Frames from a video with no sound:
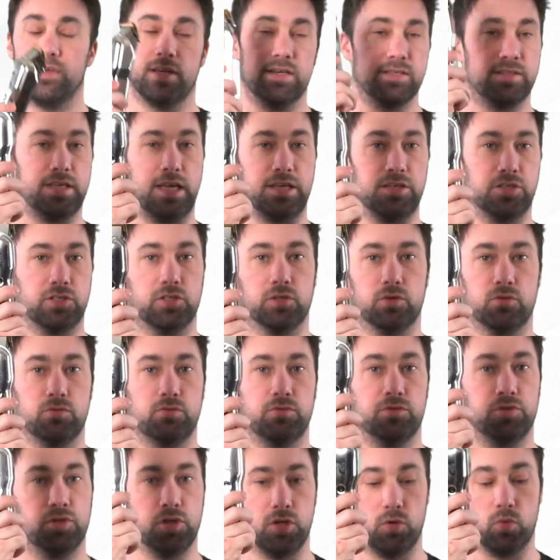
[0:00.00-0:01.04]

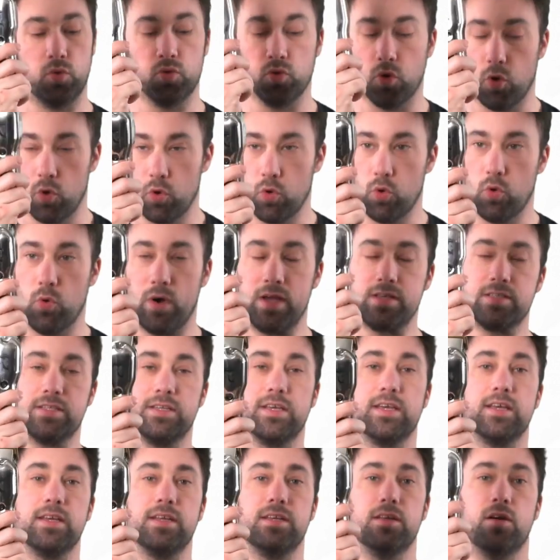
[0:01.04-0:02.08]
essential. You will always
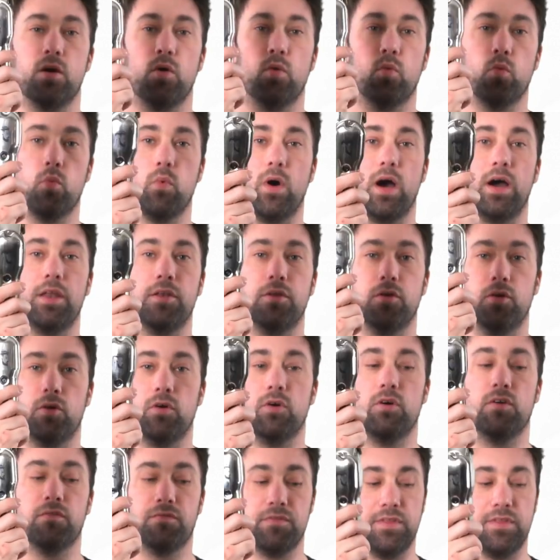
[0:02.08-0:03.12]
need one
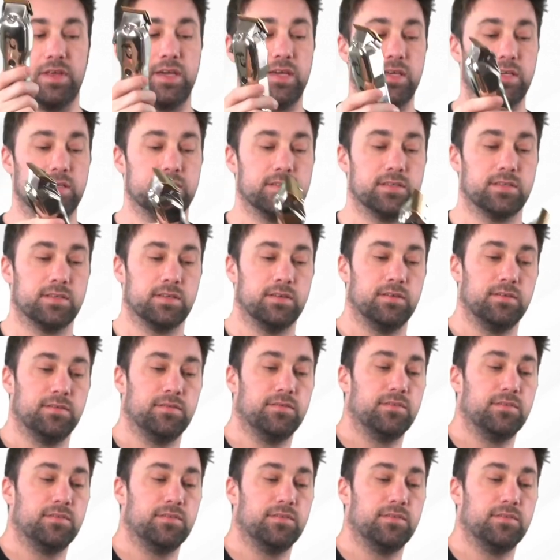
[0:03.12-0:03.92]
of these.